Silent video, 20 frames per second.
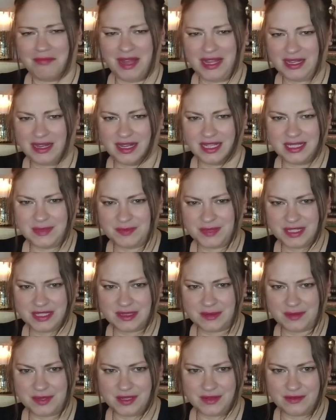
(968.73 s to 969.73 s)
my eyes
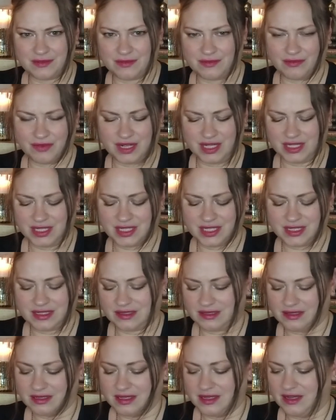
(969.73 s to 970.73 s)
must have been
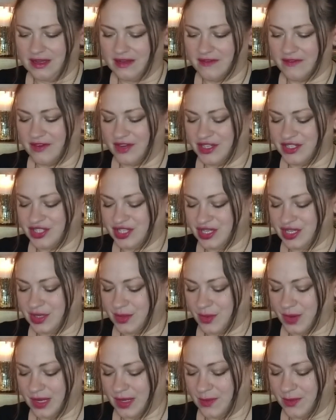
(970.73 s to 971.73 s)
really
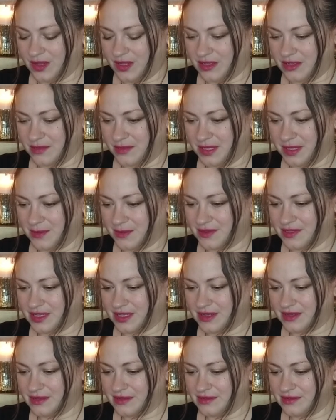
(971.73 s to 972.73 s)
functioning quite well to be able to